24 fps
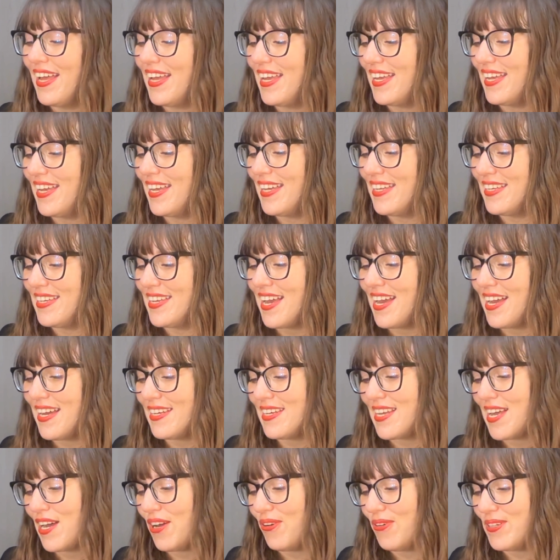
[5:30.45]
And yeah,
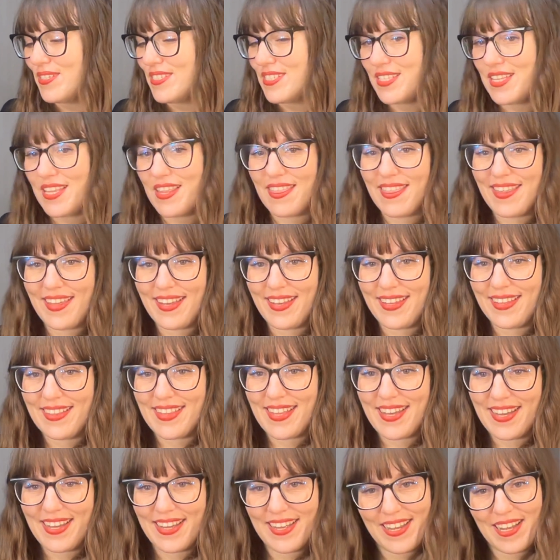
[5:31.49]
now it's the thing
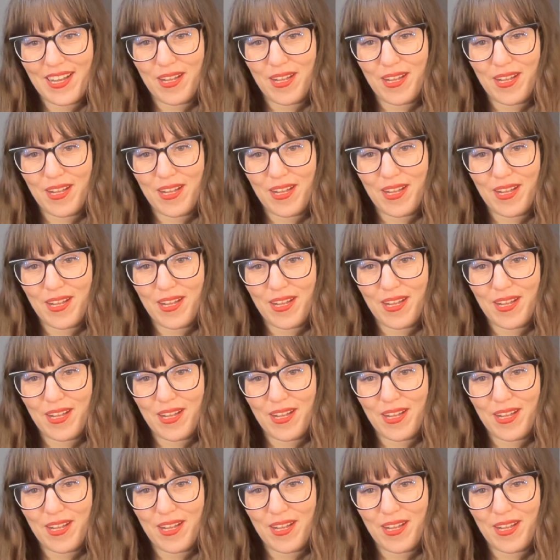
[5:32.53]
that